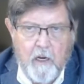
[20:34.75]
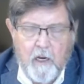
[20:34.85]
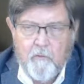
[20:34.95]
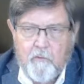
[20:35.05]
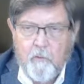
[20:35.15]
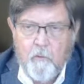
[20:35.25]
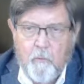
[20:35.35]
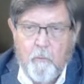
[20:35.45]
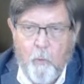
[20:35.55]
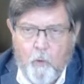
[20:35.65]
And so the
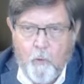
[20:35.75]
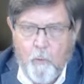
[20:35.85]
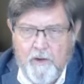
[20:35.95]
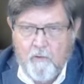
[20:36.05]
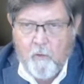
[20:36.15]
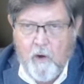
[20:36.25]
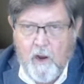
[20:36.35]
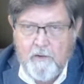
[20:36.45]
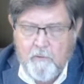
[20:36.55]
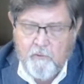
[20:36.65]
more we try to,